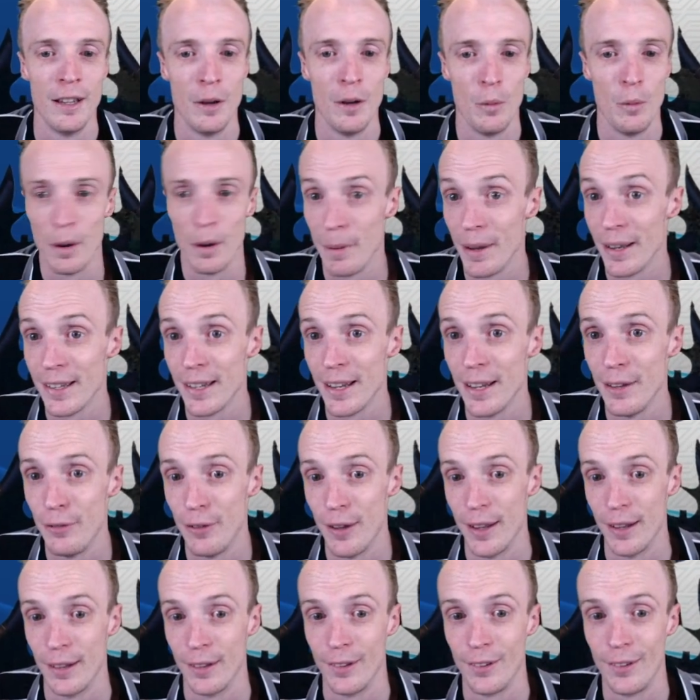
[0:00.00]
What about
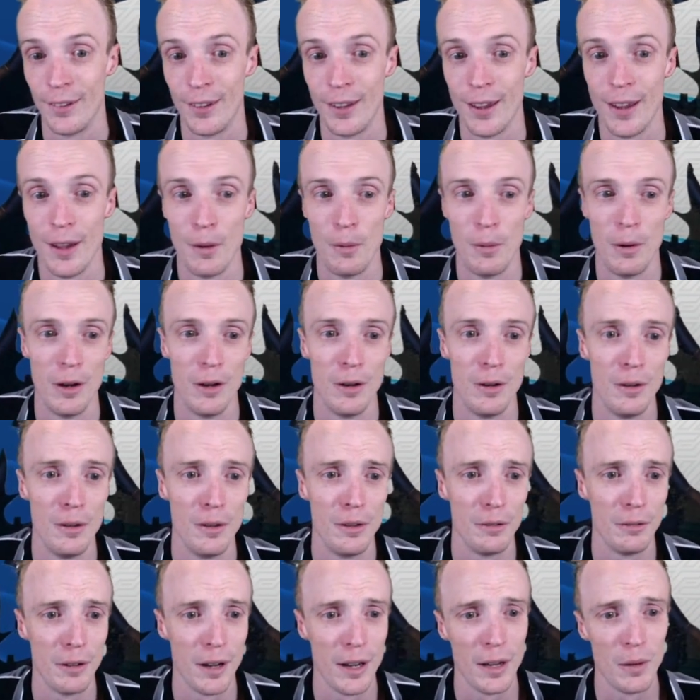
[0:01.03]
defense? Well, the
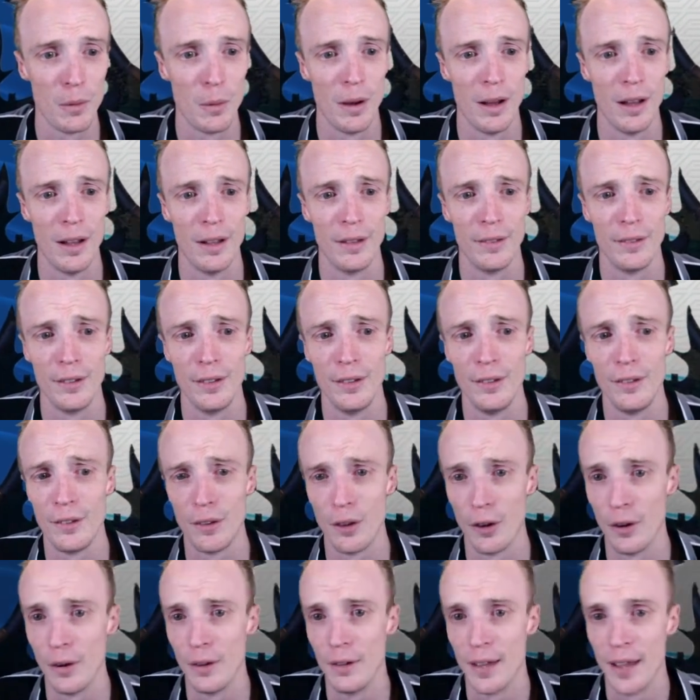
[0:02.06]
Rayquazas
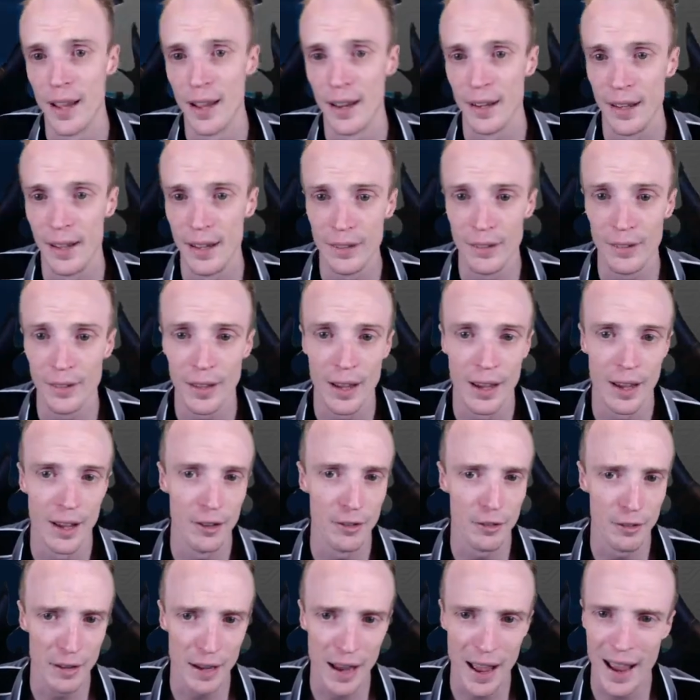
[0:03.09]
go down easy.
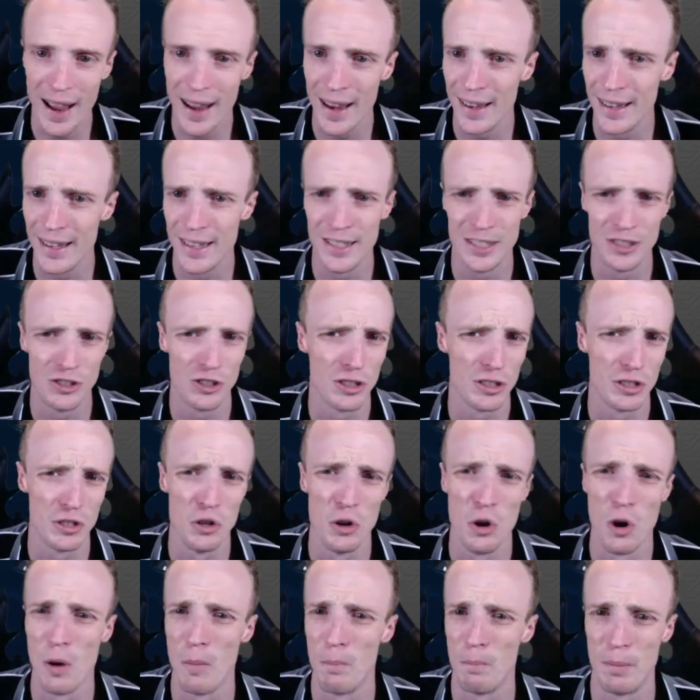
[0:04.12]
180 is just
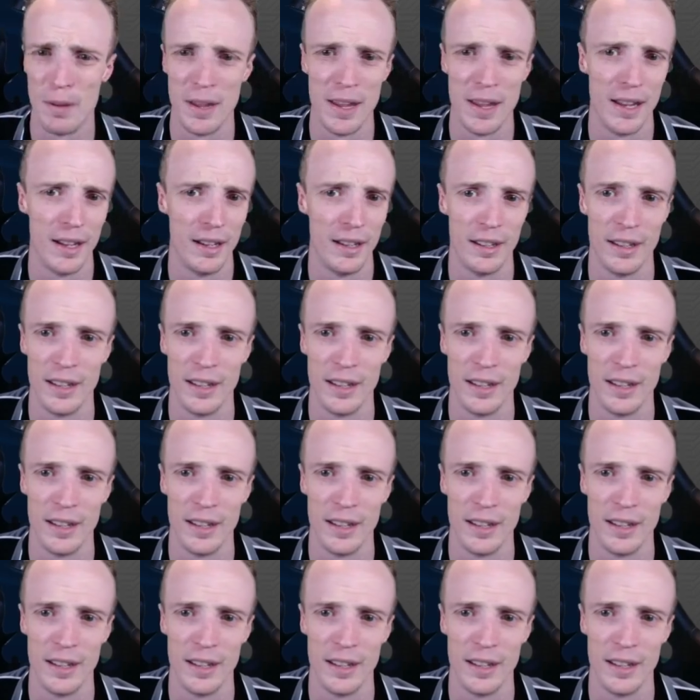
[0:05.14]
not big.